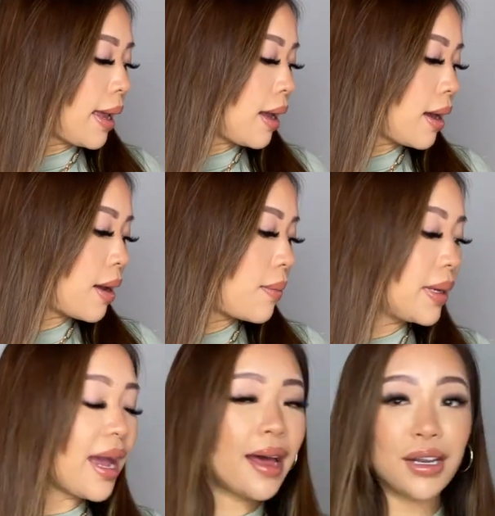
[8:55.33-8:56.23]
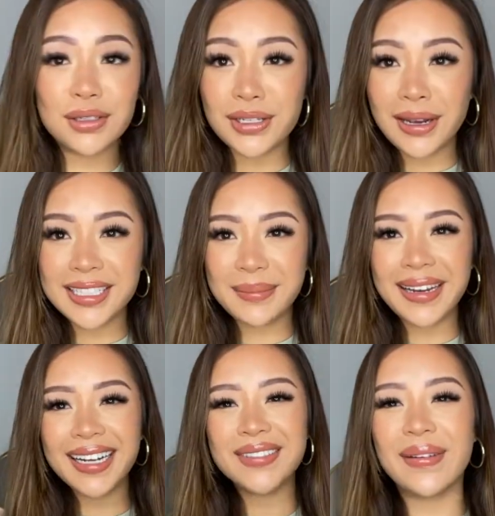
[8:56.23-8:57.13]
Yeah, and I'll see you guys in my
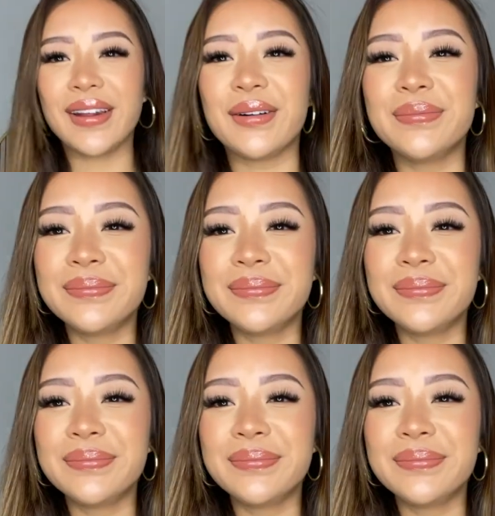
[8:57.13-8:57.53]
next video.